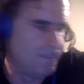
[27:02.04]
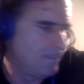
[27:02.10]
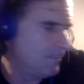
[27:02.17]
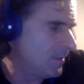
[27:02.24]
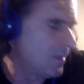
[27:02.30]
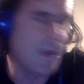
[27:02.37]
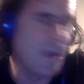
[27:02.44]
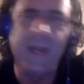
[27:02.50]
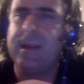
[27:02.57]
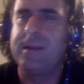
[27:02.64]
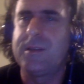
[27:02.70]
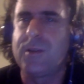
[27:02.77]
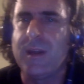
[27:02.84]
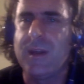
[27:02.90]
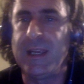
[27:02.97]
So
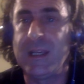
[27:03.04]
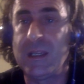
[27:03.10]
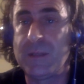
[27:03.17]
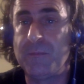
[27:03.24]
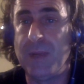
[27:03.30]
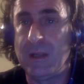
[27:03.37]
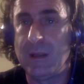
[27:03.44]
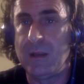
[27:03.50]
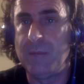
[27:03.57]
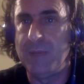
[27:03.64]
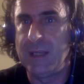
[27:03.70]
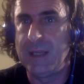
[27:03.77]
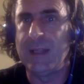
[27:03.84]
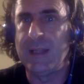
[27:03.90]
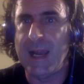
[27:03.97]
I think the
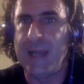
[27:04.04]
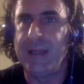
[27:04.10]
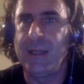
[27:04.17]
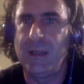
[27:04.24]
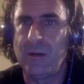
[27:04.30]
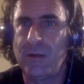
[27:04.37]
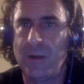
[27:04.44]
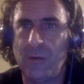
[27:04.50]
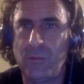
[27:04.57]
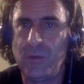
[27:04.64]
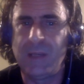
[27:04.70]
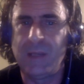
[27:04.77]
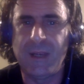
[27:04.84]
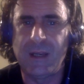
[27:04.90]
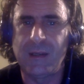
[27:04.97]
big line here that
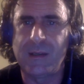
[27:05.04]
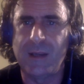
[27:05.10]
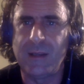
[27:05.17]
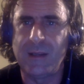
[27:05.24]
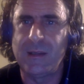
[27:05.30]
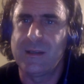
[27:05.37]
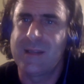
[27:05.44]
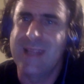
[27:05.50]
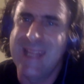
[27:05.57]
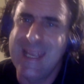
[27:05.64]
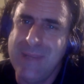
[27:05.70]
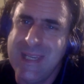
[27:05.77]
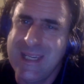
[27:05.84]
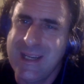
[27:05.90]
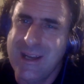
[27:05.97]
really makes sense is they
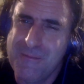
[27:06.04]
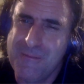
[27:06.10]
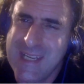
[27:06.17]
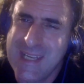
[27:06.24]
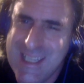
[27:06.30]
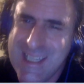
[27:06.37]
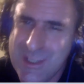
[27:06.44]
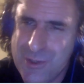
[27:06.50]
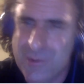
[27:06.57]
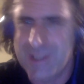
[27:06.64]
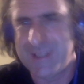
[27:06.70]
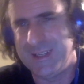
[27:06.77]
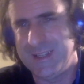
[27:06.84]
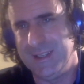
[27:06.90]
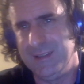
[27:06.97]
become
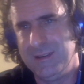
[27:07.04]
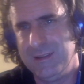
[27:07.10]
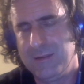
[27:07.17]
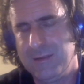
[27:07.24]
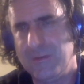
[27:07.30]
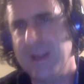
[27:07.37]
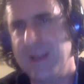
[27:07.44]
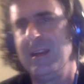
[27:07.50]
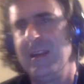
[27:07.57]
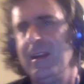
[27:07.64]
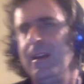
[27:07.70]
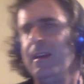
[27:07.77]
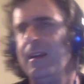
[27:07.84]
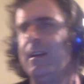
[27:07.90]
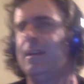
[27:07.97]
interested, right?
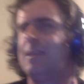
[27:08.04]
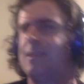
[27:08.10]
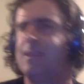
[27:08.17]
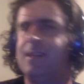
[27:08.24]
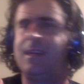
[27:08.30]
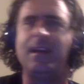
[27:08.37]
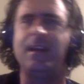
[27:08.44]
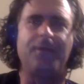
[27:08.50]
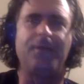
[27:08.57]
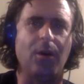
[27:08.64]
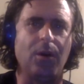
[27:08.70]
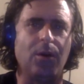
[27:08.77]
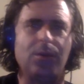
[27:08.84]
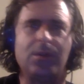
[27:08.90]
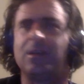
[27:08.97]

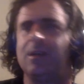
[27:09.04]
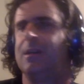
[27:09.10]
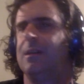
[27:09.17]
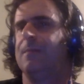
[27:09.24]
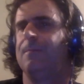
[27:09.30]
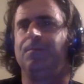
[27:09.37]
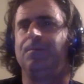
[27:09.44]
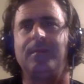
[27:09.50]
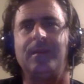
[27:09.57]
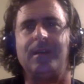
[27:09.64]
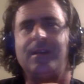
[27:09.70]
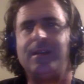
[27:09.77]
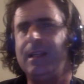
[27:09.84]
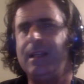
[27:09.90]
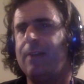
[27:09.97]
CFOs,
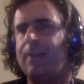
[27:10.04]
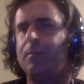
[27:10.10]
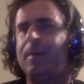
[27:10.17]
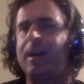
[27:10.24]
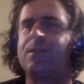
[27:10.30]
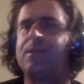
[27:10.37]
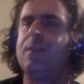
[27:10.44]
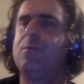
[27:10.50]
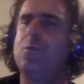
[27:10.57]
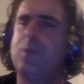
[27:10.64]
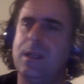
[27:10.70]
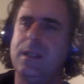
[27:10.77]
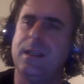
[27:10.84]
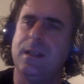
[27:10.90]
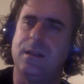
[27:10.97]
C-level buyers, they
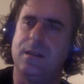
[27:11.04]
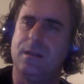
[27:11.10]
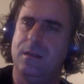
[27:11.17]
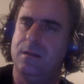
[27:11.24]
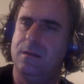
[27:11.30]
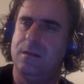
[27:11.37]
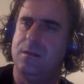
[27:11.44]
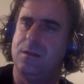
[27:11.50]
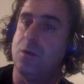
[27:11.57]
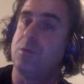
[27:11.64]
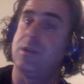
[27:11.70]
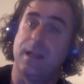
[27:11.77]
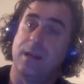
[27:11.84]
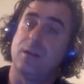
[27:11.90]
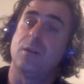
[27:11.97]
really
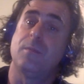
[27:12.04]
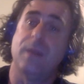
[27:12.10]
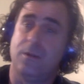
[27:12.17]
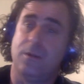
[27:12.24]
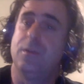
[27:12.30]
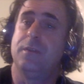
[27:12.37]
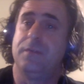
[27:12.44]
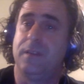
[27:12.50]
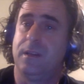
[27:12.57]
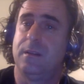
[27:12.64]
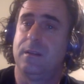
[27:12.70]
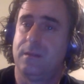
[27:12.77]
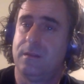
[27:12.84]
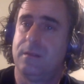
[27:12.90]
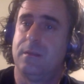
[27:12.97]
don't care about roofing,
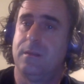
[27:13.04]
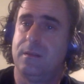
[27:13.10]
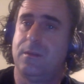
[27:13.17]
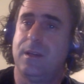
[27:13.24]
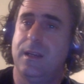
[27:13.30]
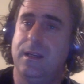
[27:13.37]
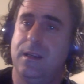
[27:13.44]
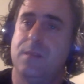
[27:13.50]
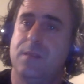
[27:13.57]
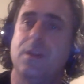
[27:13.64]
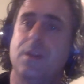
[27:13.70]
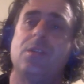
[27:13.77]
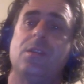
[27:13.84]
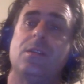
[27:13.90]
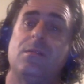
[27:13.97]
okay? As
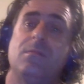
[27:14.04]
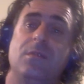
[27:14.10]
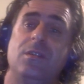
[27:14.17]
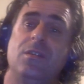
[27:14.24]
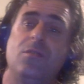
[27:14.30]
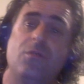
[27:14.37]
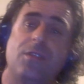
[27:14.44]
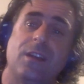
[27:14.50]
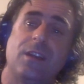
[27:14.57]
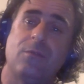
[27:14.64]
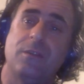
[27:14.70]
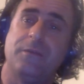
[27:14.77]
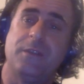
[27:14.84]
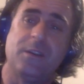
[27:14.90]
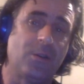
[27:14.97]
much as you think
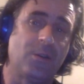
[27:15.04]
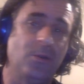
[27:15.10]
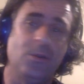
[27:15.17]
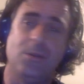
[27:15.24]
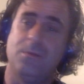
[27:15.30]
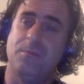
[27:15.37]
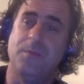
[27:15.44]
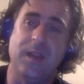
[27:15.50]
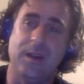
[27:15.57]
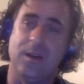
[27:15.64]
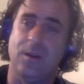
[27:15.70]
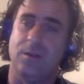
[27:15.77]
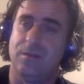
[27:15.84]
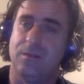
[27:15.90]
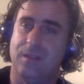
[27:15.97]
roofing's cool, they
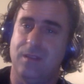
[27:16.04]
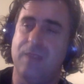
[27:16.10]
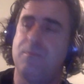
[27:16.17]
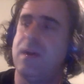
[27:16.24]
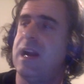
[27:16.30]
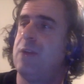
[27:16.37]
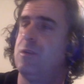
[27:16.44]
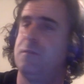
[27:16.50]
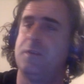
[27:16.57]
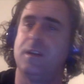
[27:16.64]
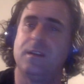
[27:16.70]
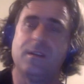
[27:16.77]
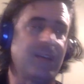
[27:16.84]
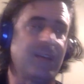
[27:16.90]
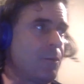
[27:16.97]
don't. They buy roofing
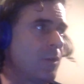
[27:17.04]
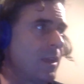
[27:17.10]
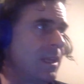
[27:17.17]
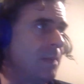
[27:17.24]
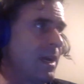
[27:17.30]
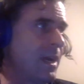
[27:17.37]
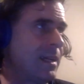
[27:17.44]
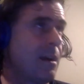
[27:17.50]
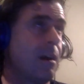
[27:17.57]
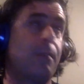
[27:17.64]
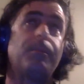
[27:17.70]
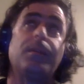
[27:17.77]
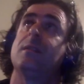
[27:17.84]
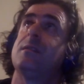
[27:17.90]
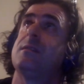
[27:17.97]
the same way they buy
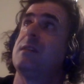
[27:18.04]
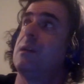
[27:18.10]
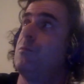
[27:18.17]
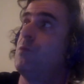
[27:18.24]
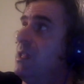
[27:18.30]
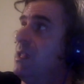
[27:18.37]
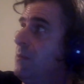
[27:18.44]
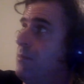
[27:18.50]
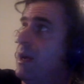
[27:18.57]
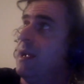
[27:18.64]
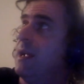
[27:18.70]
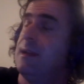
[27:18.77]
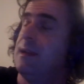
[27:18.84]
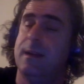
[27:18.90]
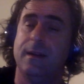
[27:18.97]
carpet, the same way they
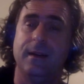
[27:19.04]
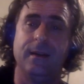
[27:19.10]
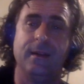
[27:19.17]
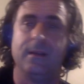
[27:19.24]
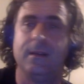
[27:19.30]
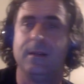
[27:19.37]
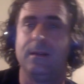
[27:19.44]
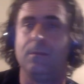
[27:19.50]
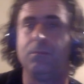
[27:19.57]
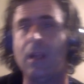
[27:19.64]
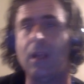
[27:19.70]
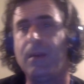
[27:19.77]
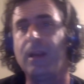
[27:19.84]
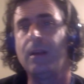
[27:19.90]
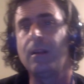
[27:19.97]
buy
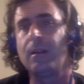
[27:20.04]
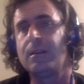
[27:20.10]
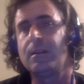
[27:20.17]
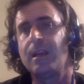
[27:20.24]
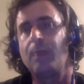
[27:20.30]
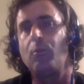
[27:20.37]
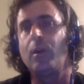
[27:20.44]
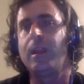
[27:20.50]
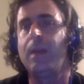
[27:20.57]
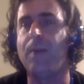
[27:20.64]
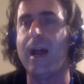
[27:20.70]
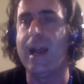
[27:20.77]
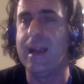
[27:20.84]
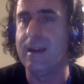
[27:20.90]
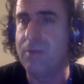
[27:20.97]
plumbing, the same way they
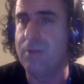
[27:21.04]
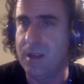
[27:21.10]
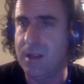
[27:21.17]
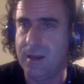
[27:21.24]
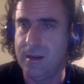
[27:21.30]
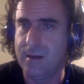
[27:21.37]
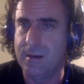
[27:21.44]
buy everything.